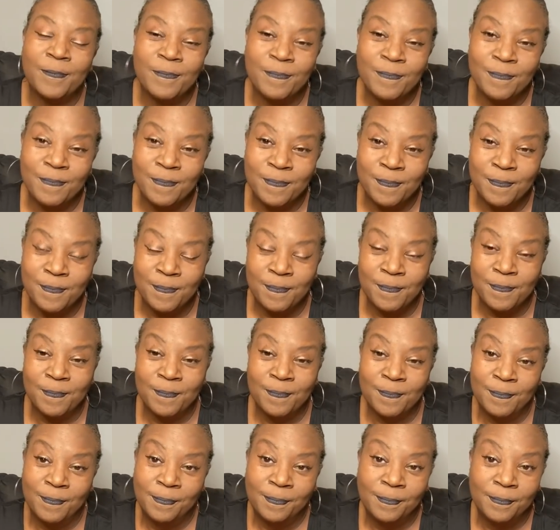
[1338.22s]

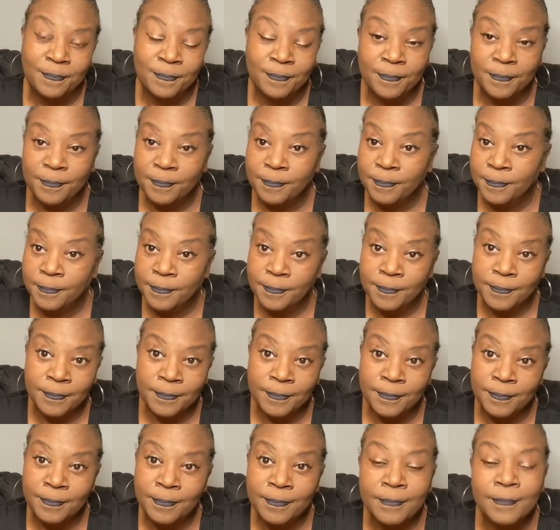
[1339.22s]

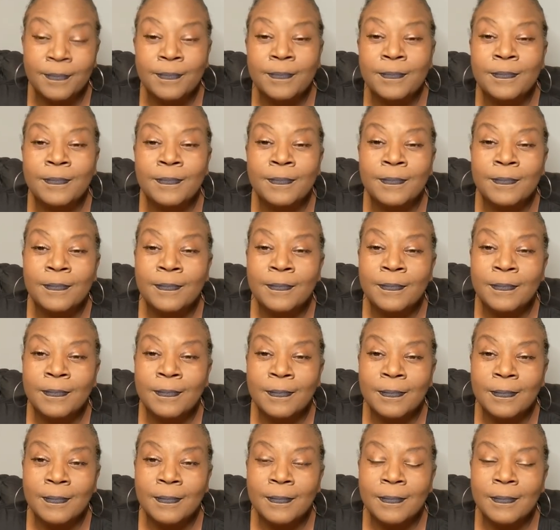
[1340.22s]

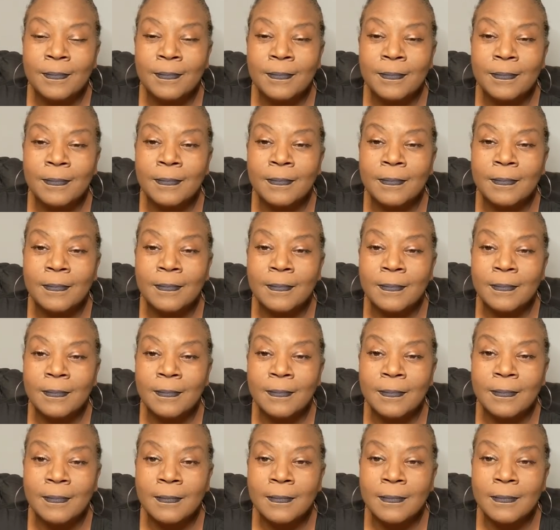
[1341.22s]

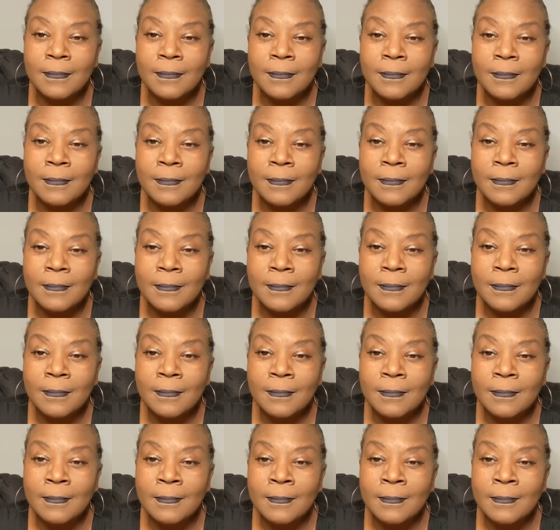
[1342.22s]
Nothing is said.